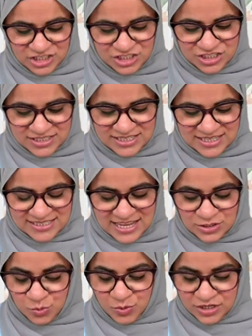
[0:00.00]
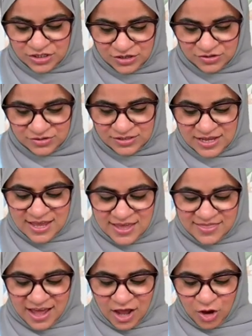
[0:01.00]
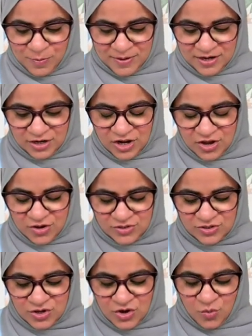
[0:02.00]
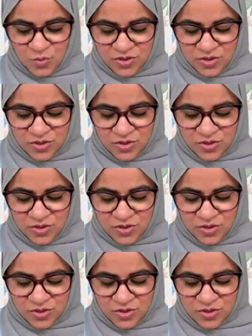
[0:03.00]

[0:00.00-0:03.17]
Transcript: is designed with camera-like shutters as windows